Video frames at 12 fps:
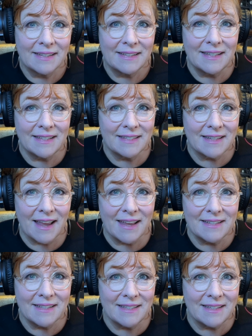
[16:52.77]
Did a
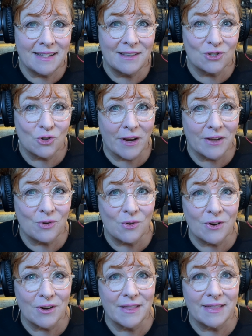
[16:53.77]
scientist see the
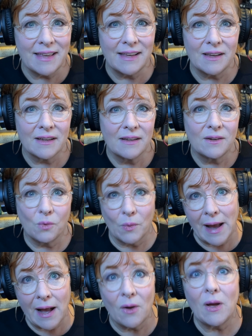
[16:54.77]
tricorder and think,
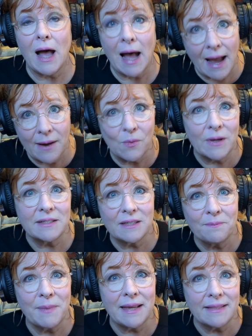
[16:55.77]
wow, I want to
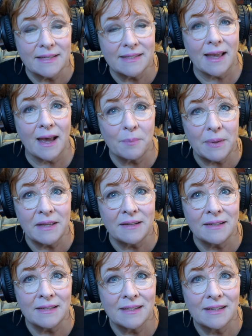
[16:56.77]
make this happen?